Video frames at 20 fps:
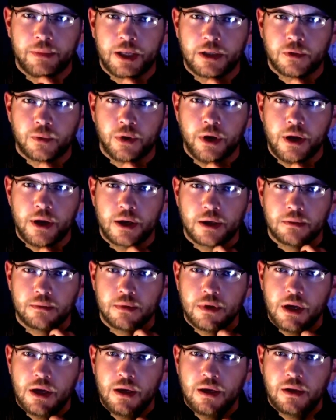That's where you
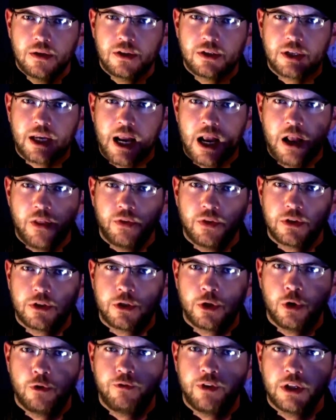can scan this
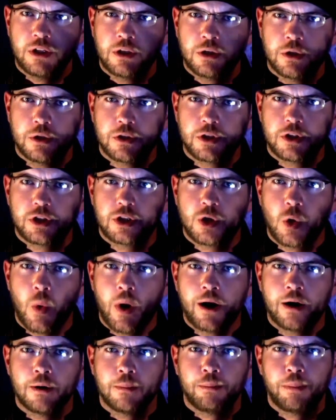goofy little
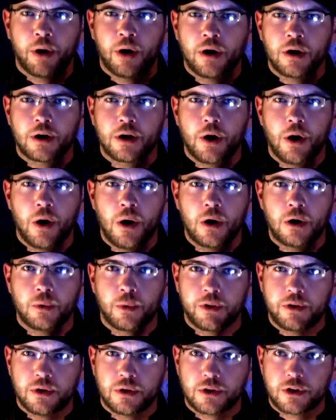square barcode
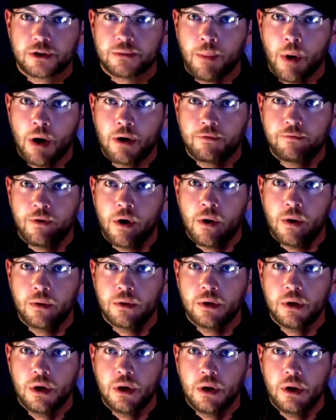with your
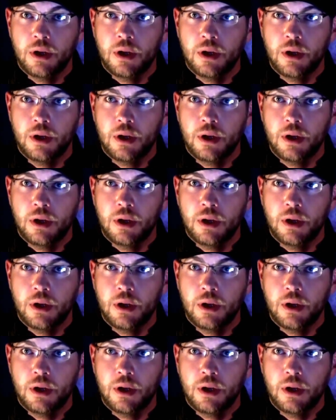smartphone